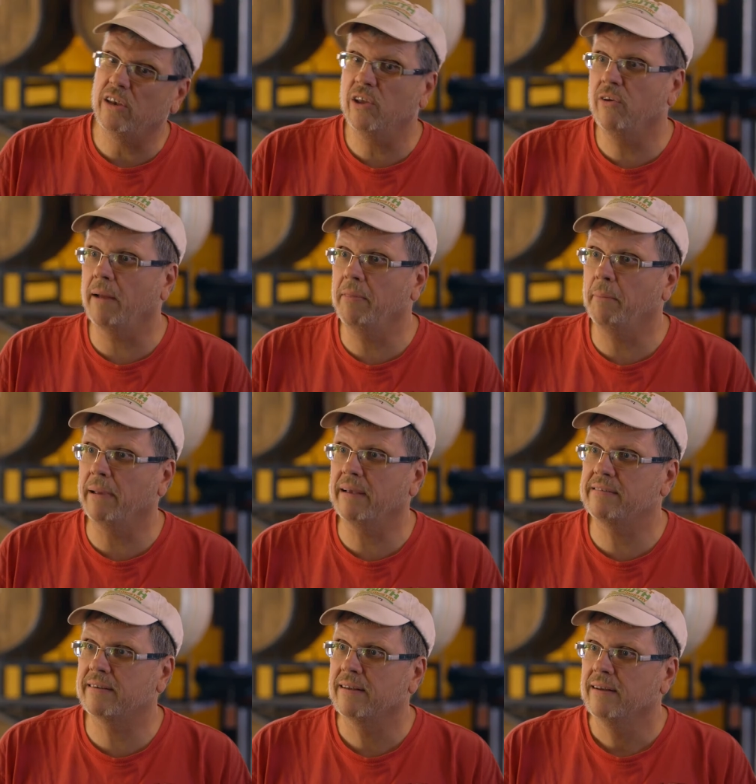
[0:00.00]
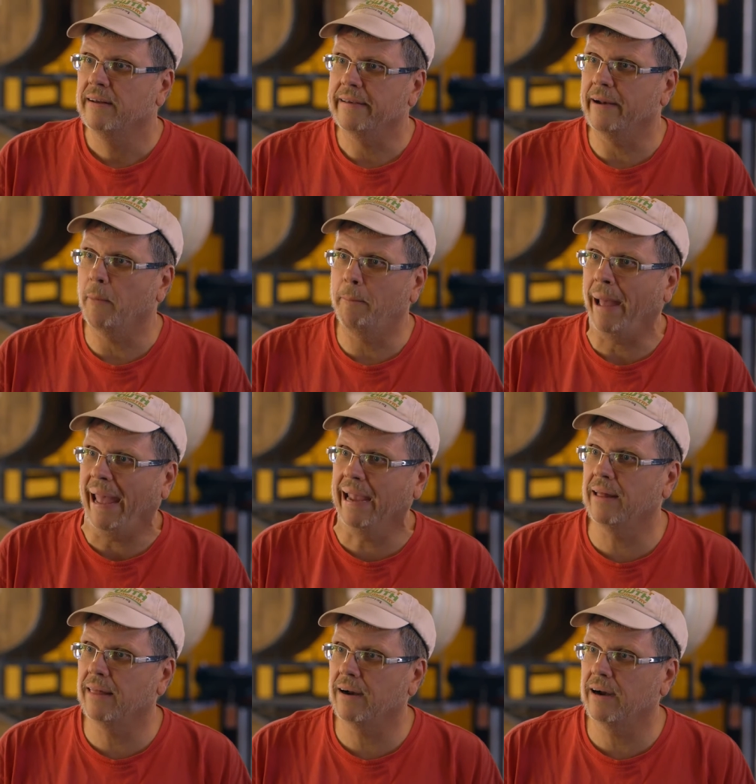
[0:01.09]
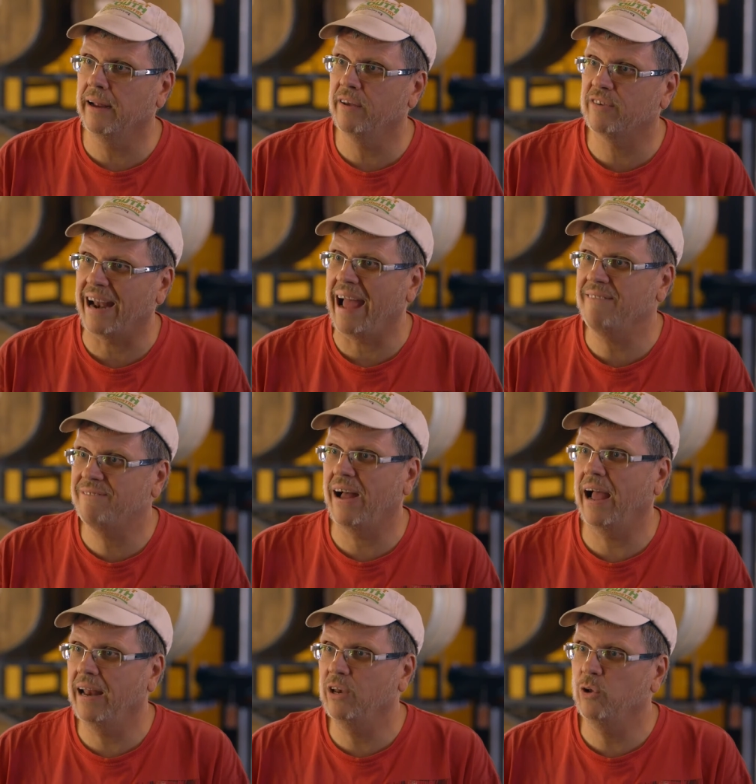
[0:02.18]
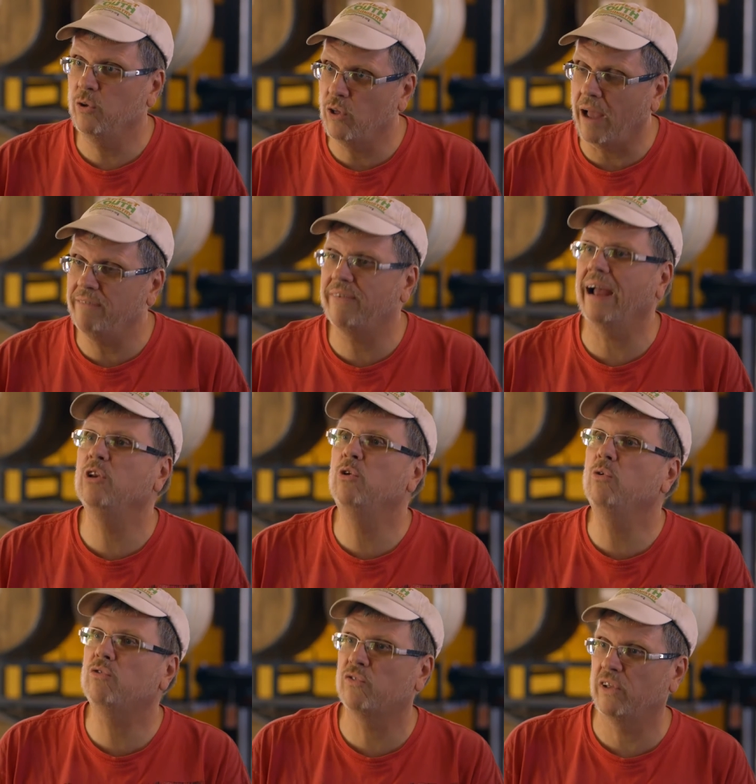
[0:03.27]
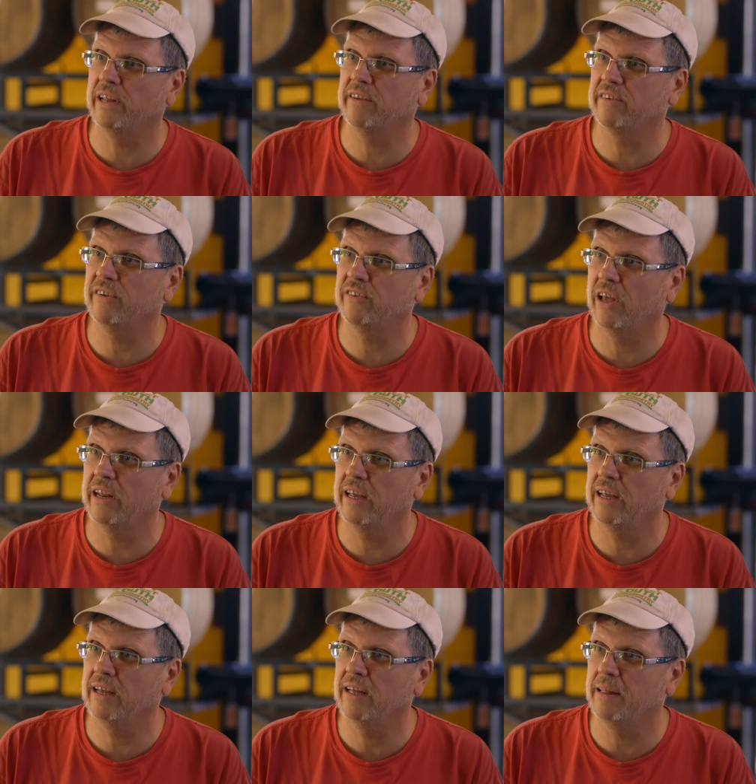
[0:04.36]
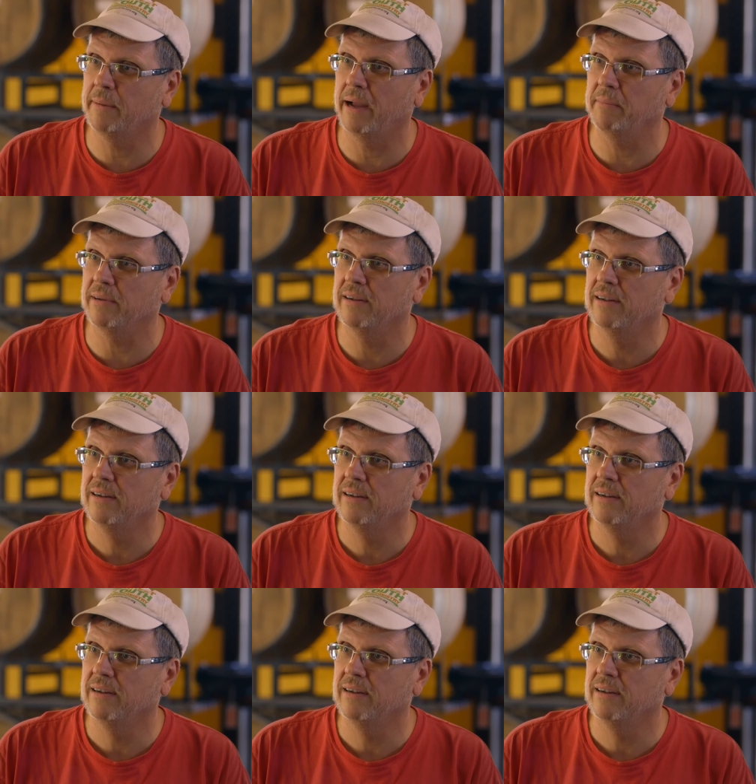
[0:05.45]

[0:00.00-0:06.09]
"Dude, I'm the biggest, you know, pagan there is, and I find you, I find usefulness in studying the Bible.